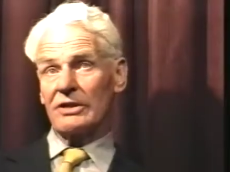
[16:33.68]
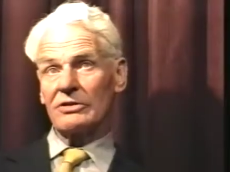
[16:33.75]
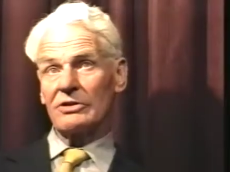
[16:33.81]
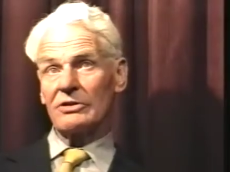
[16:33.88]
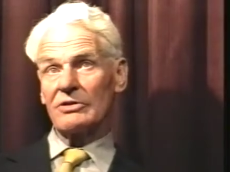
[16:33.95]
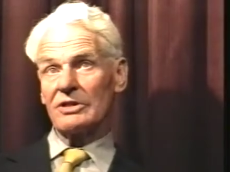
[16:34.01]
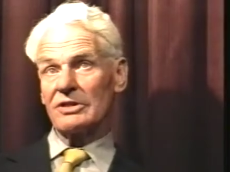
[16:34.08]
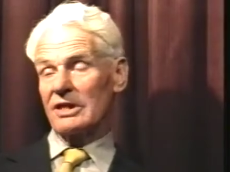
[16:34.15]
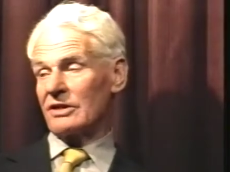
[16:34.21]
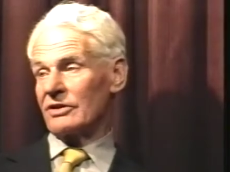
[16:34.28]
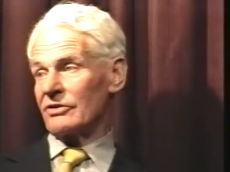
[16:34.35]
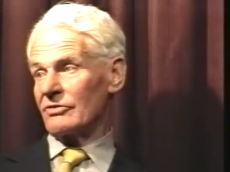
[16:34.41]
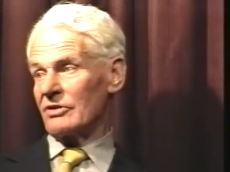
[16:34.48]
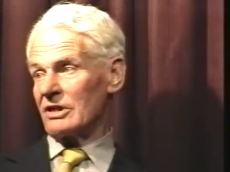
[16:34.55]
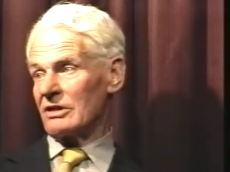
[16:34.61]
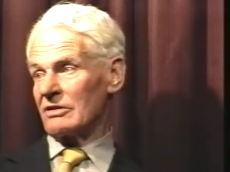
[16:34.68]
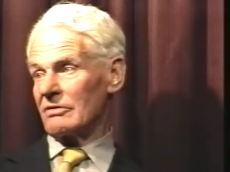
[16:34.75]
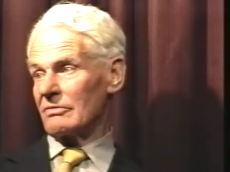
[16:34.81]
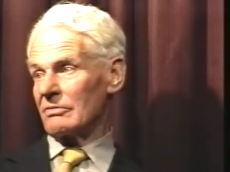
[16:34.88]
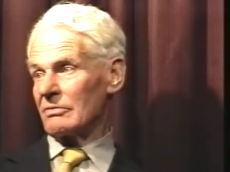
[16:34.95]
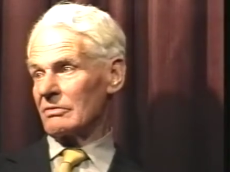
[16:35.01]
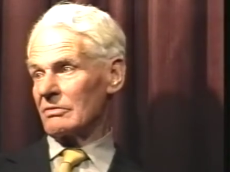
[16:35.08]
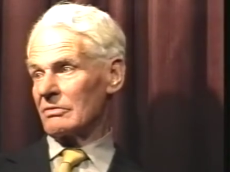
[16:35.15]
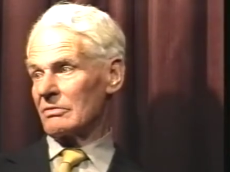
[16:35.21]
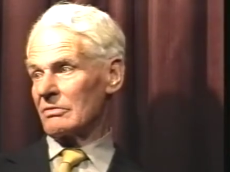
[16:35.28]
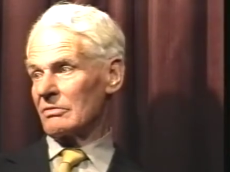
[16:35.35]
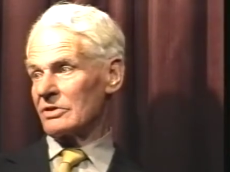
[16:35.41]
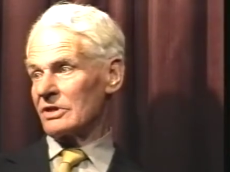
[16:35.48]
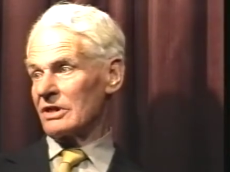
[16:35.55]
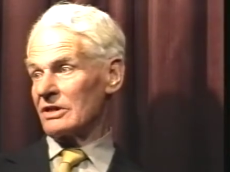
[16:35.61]
juniors had three and
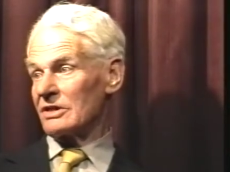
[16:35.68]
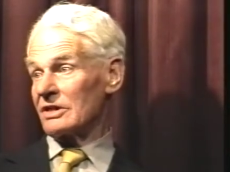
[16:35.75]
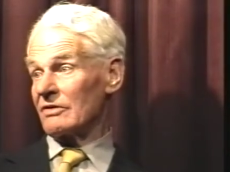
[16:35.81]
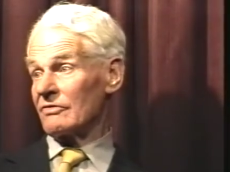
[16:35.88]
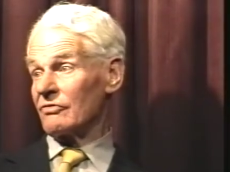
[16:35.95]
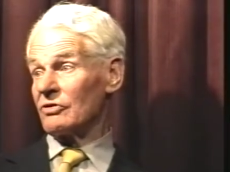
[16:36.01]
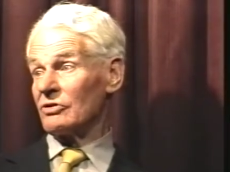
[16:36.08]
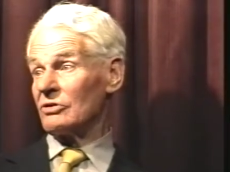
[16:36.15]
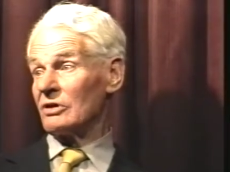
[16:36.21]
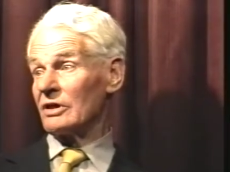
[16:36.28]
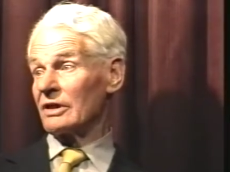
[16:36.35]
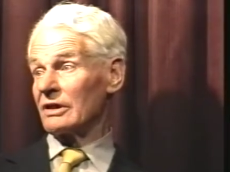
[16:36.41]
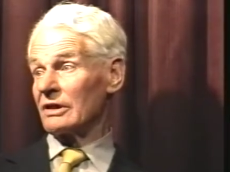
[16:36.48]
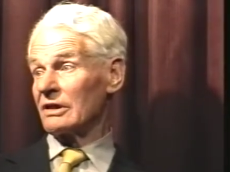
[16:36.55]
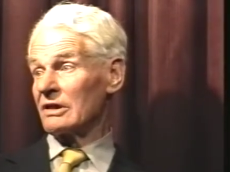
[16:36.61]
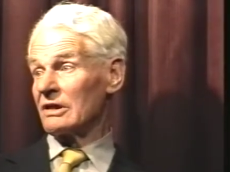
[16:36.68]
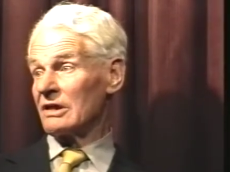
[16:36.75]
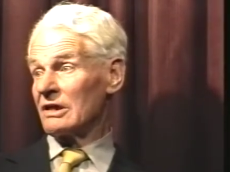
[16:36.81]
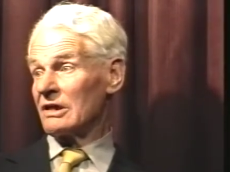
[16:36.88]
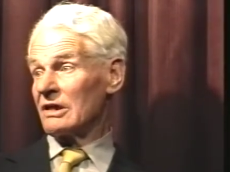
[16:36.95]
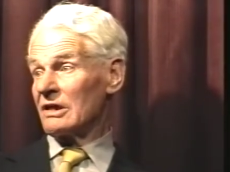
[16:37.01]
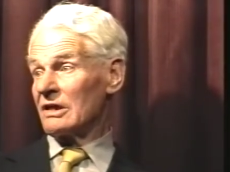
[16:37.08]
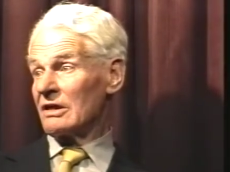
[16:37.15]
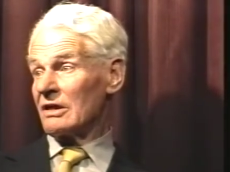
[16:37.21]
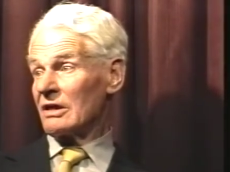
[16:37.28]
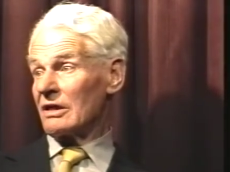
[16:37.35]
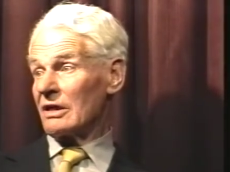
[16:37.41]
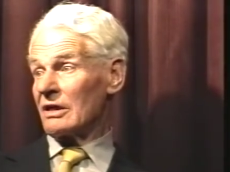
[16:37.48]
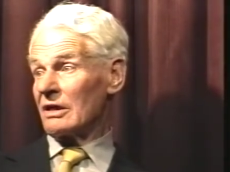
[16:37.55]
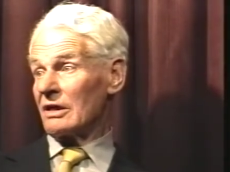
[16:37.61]
seniors had four, I think. In the
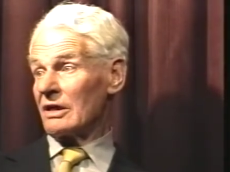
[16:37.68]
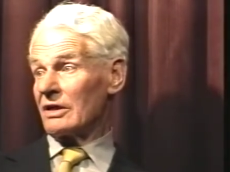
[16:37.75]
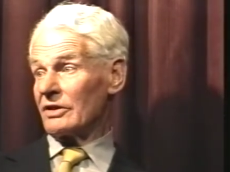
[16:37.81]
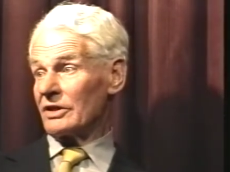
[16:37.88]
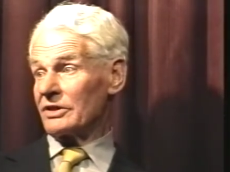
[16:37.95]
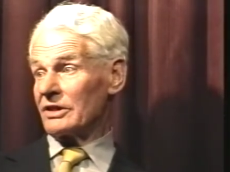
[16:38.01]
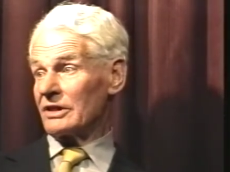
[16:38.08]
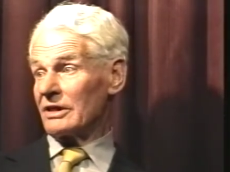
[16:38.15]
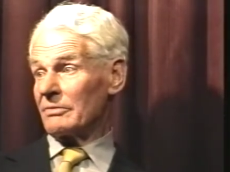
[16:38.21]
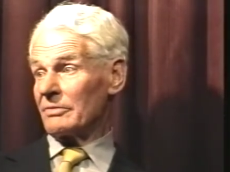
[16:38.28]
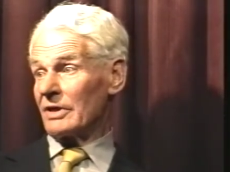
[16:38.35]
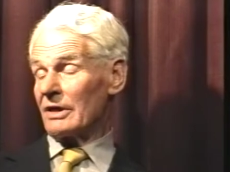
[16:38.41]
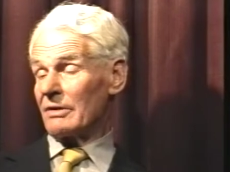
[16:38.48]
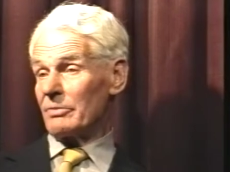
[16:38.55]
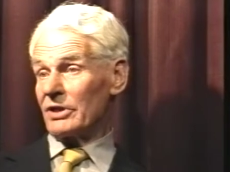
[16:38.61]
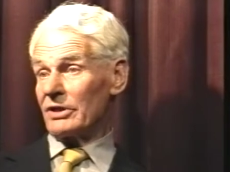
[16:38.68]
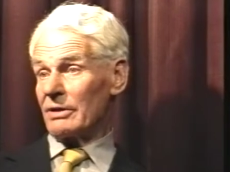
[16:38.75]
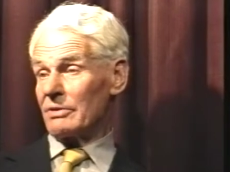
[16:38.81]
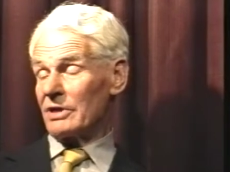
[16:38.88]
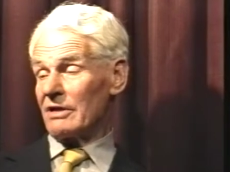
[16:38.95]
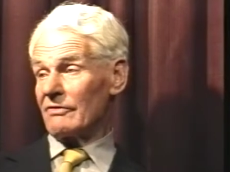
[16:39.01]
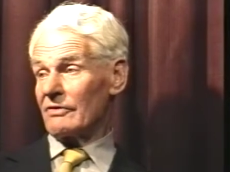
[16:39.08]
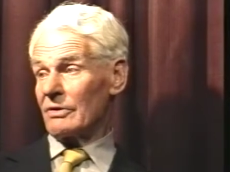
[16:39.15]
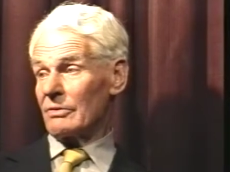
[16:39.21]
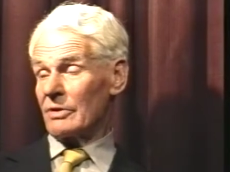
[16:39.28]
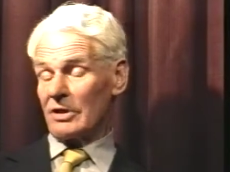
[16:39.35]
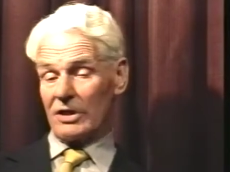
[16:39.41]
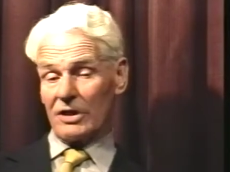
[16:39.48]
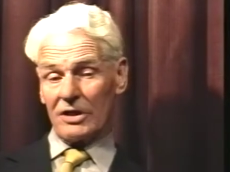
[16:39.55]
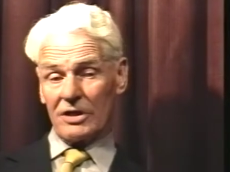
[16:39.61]
term? In the term, uh, but they were never
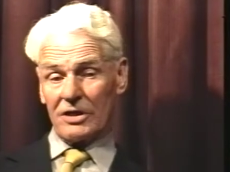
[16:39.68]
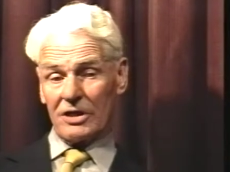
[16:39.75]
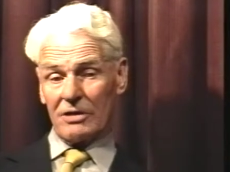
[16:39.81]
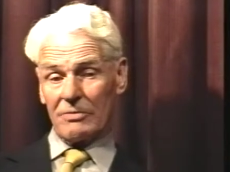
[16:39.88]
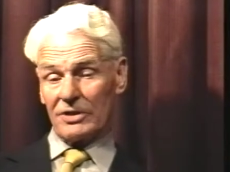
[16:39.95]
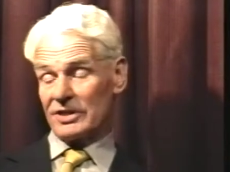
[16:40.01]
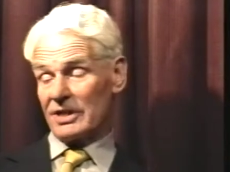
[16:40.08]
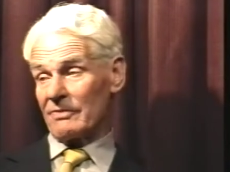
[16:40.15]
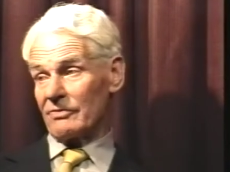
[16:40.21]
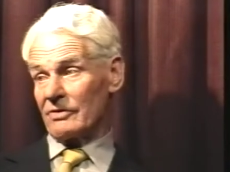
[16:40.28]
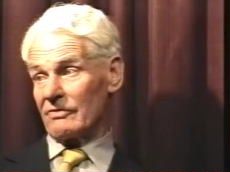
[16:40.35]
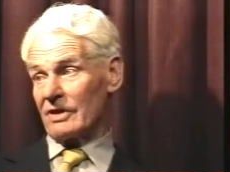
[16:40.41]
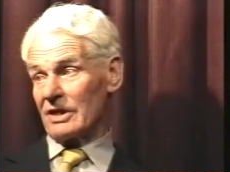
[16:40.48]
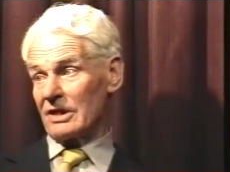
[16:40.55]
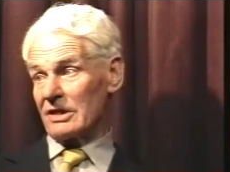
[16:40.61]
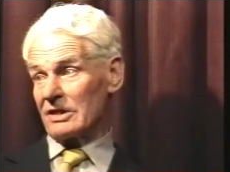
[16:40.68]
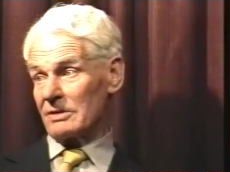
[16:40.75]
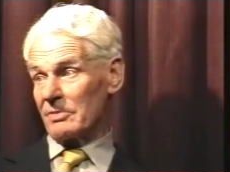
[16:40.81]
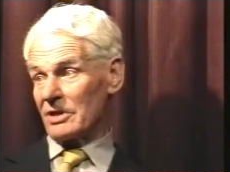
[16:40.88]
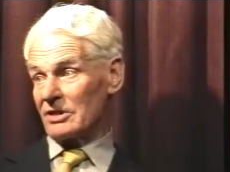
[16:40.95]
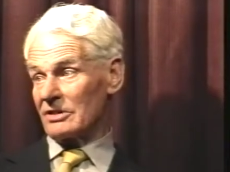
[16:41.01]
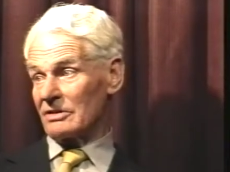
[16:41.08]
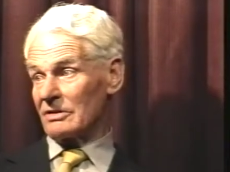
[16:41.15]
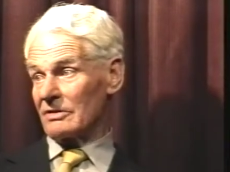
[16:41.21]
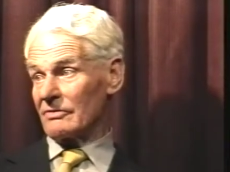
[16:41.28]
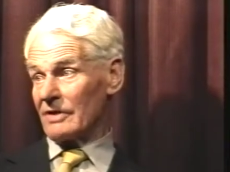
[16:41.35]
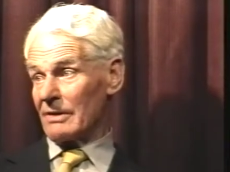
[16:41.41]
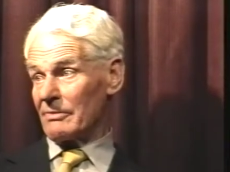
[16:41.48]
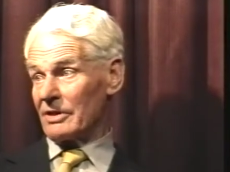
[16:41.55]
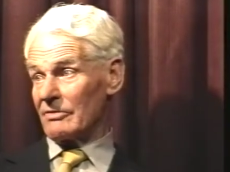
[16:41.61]
uh, at home except for a very special
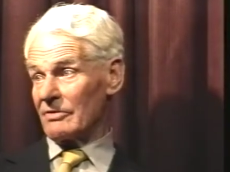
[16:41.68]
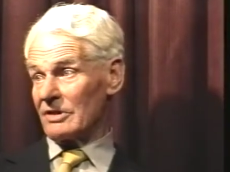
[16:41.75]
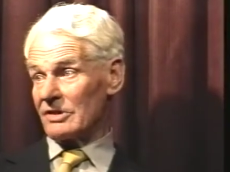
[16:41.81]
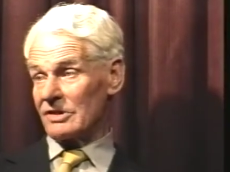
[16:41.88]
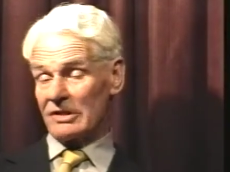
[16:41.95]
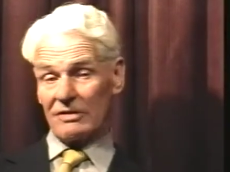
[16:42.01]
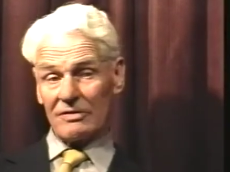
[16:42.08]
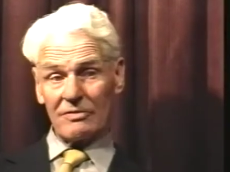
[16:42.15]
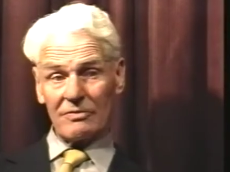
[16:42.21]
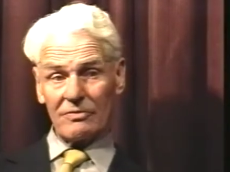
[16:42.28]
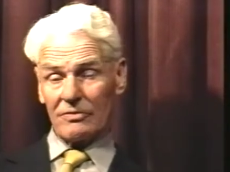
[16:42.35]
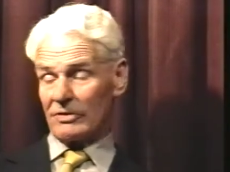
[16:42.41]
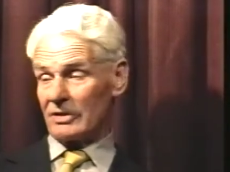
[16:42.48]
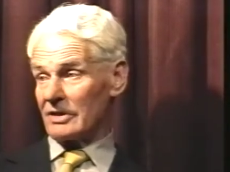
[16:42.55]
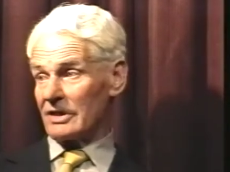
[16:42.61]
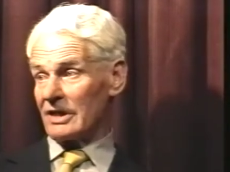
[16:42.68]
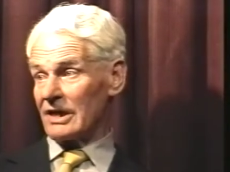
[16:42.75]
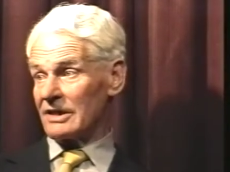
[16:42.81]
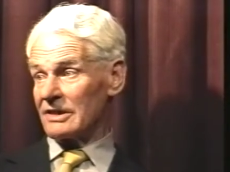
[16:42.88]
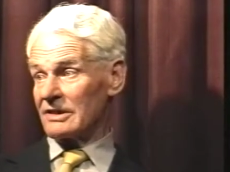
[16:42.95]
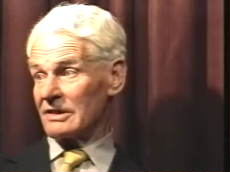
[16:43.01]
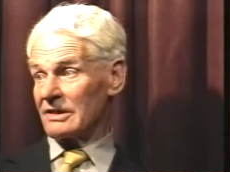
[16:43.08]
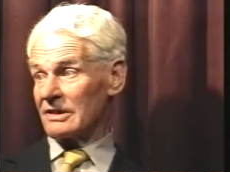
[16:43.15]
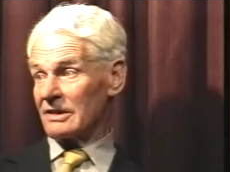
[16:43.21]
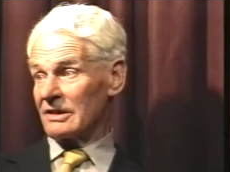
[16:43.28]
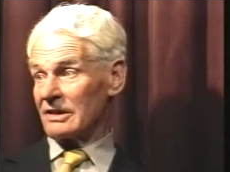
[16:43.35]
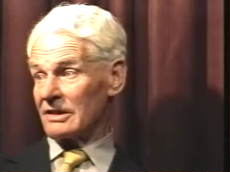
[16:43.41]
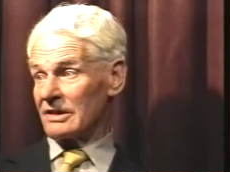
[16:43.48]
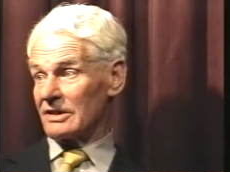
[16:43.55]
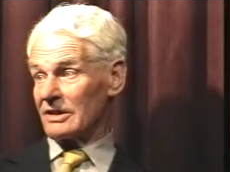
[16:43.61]
family reason for a night
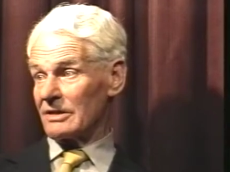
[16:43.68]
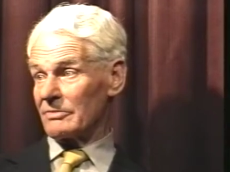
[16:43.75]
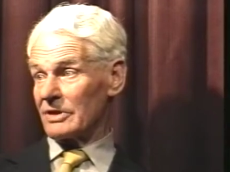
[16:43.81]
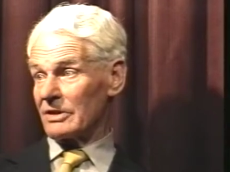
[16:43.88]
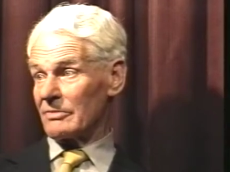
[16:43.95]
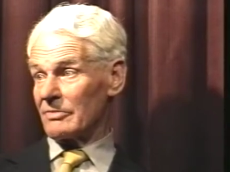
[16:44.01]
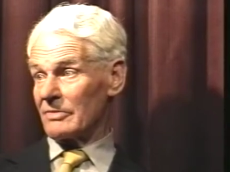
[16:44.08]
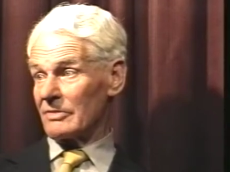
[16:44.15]
in term time.